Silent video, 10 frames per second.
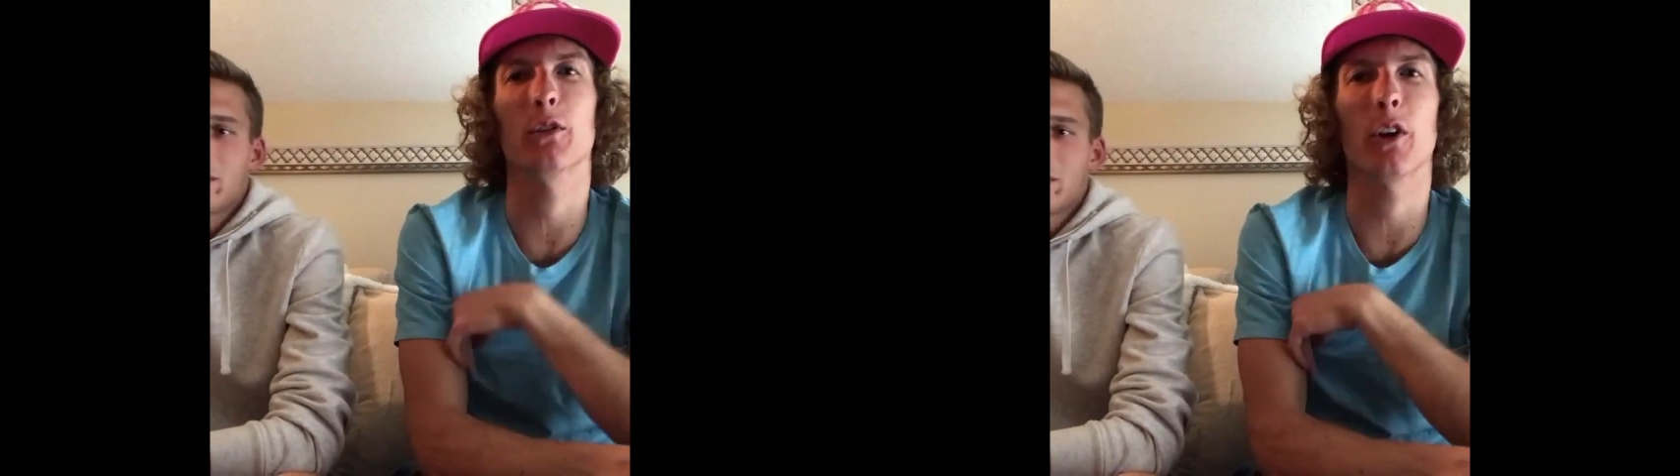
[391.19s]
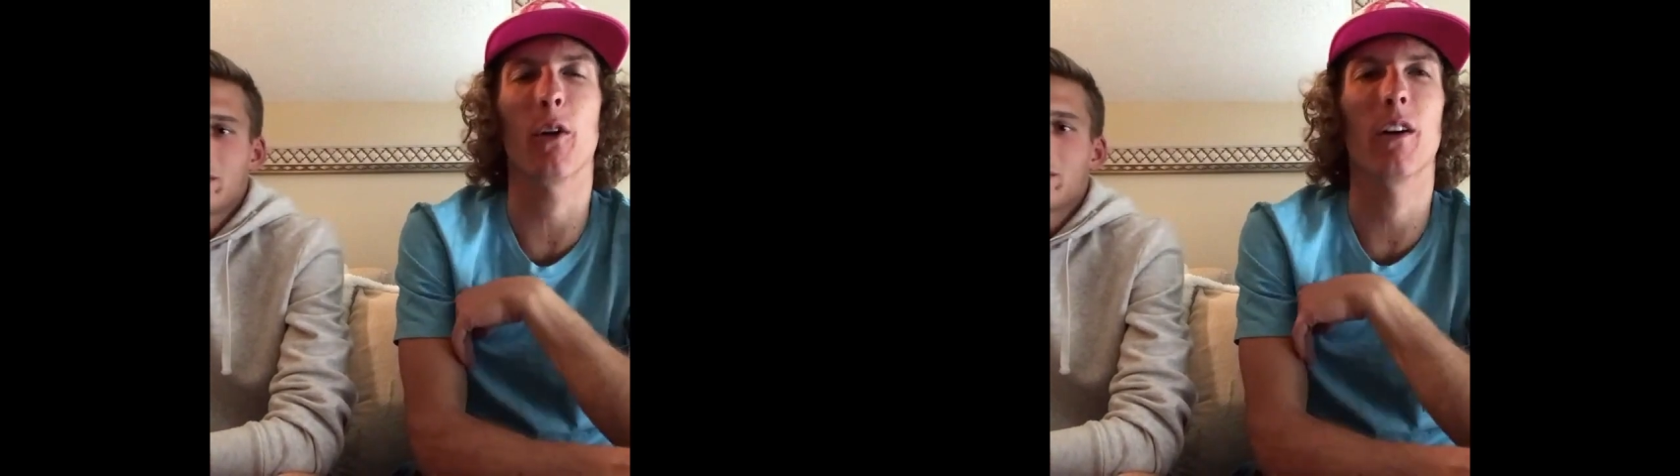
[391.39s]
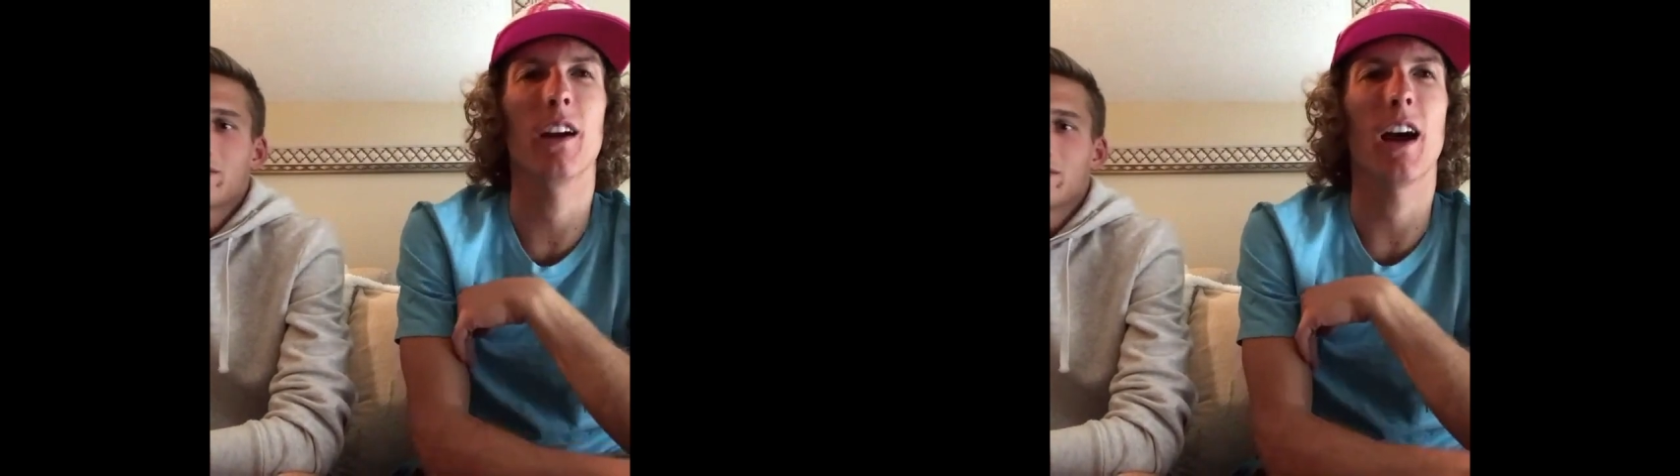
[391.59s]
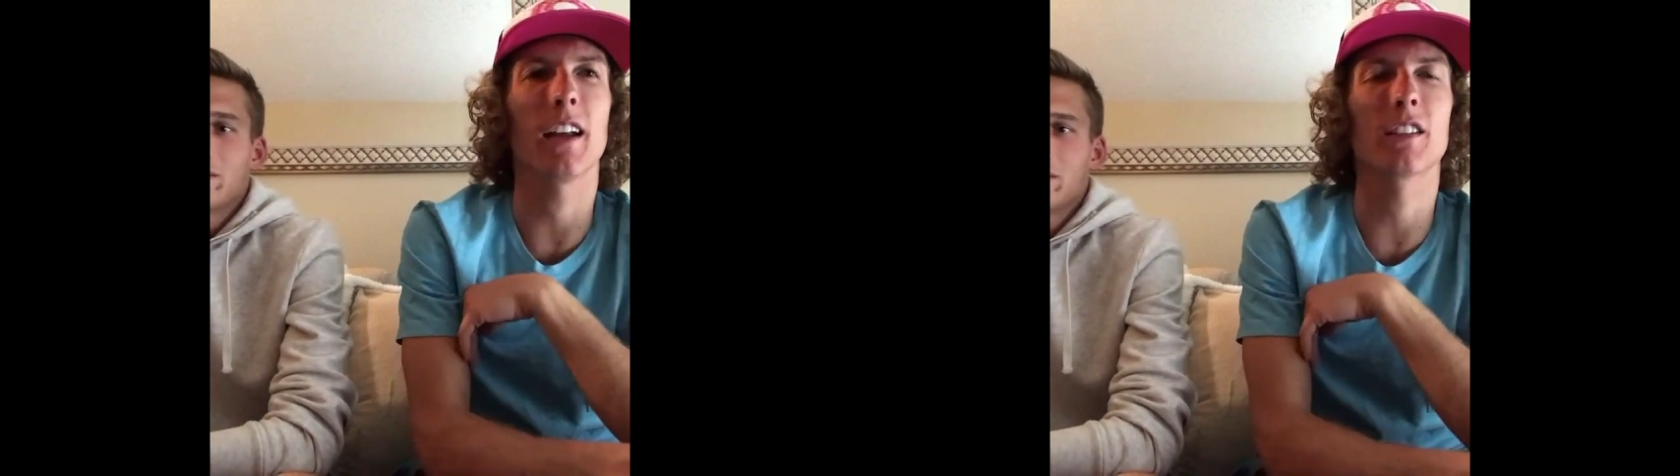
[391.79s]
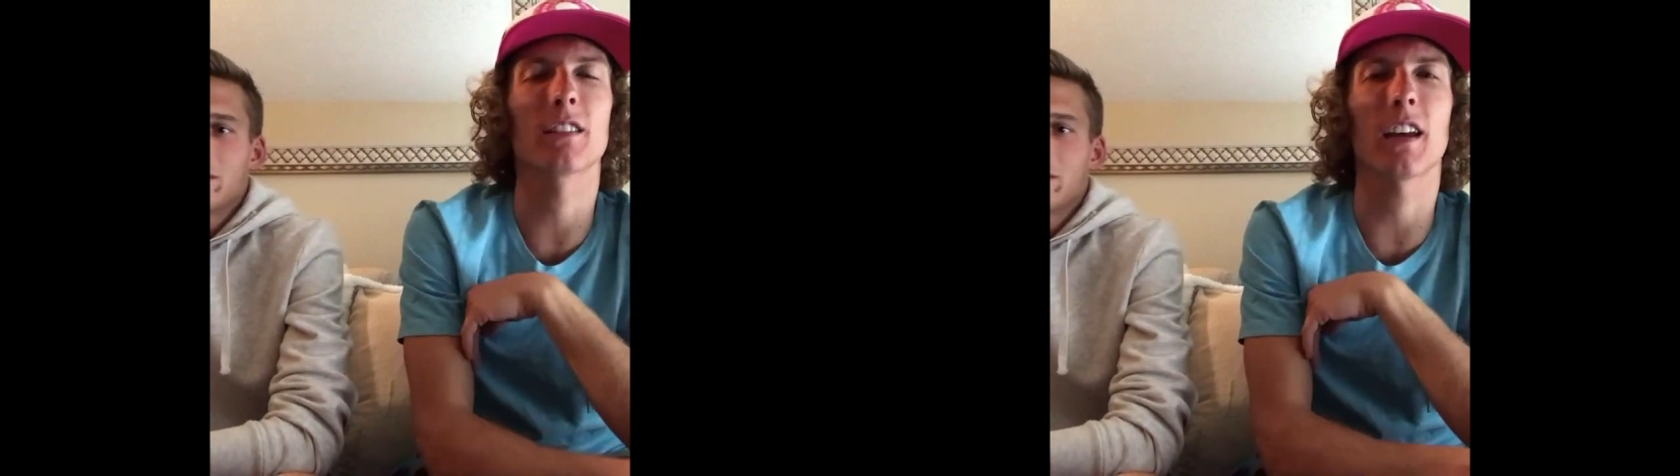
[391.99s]
So
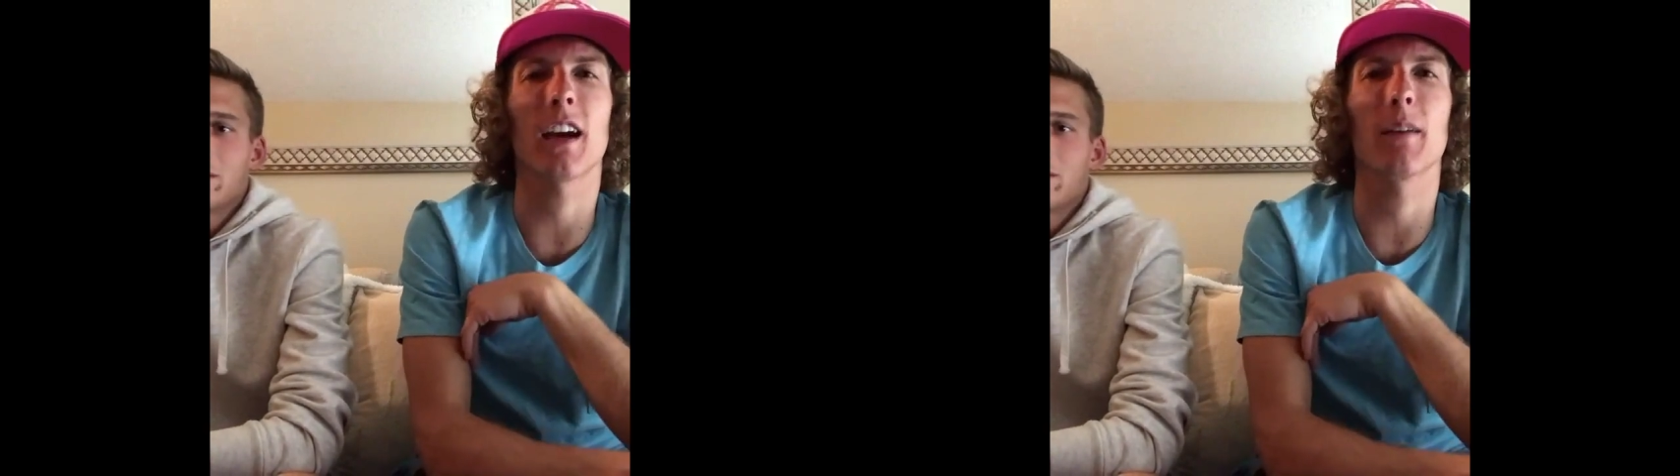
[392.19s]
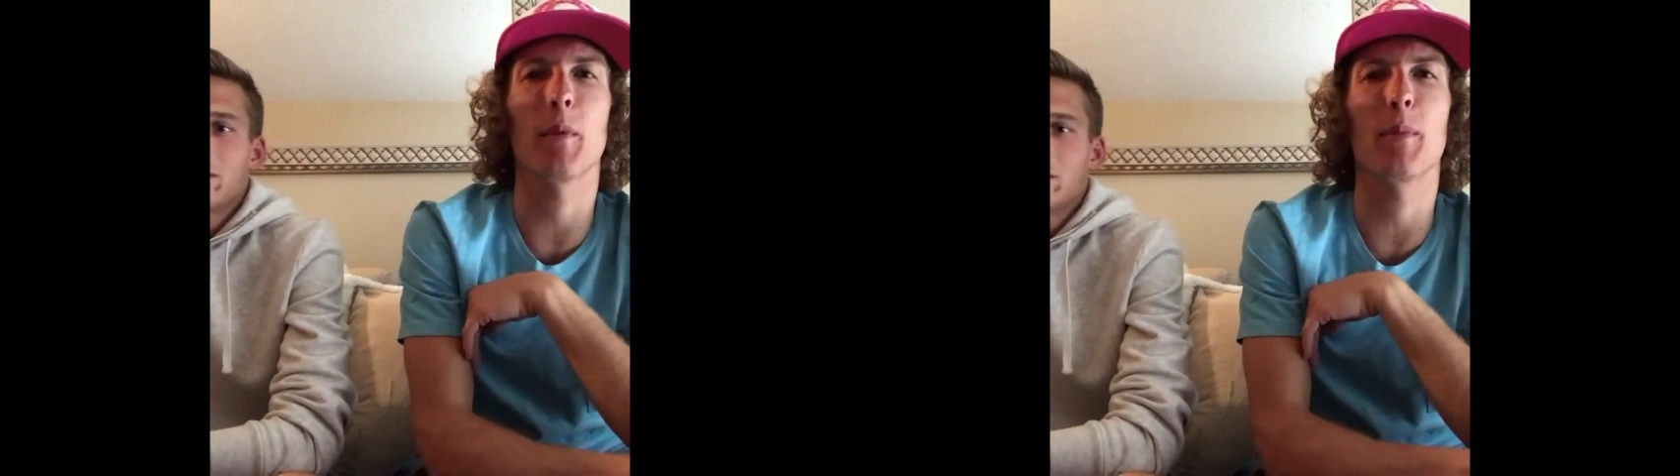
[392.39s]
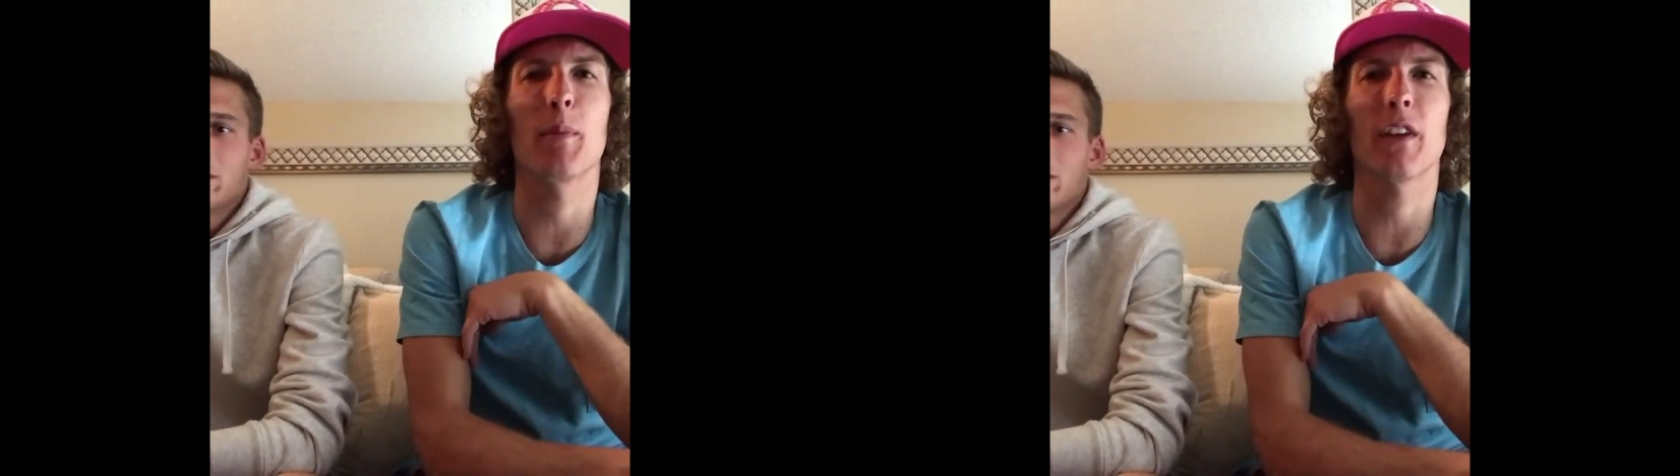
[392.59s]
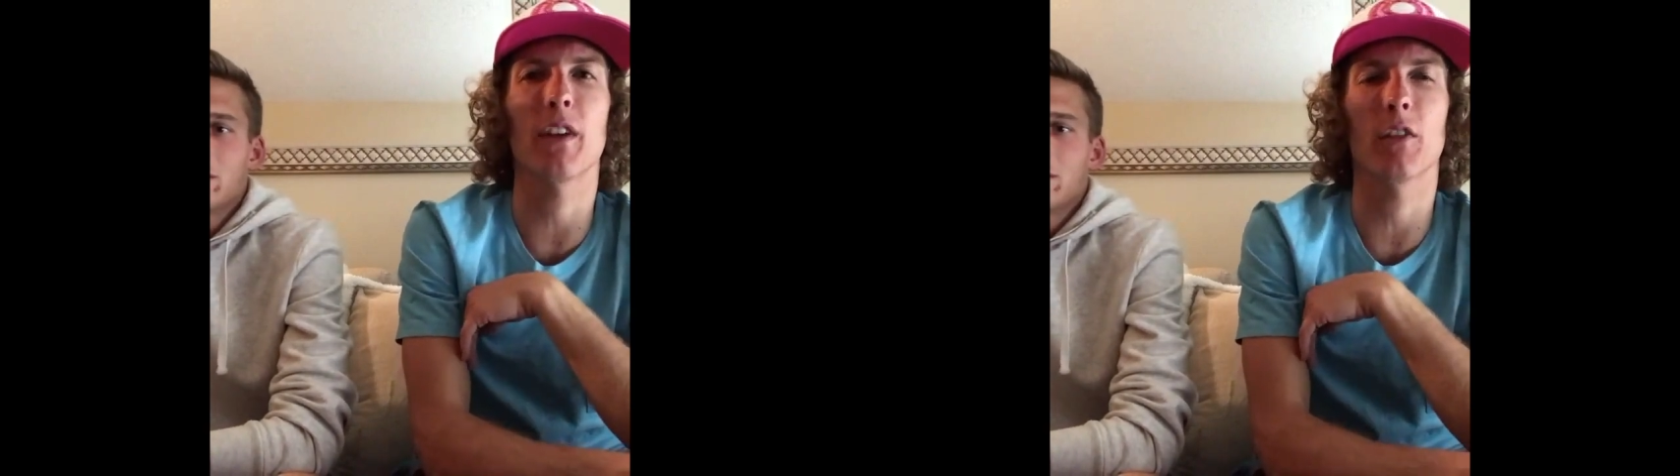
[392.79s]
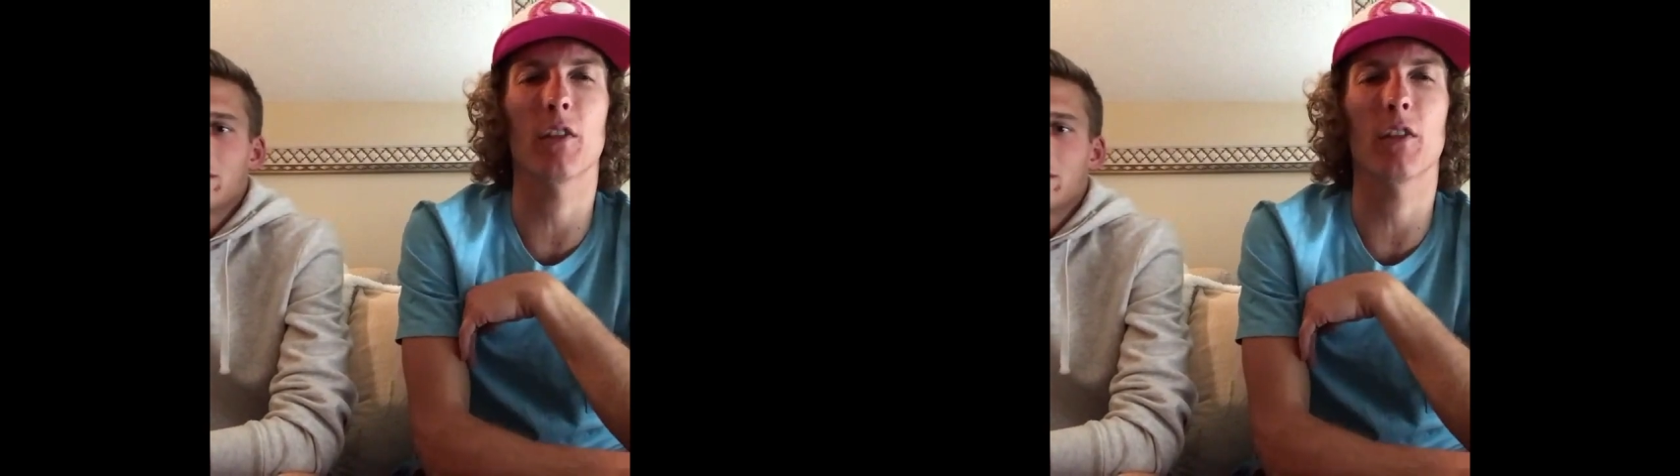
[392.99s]
I'm a big fan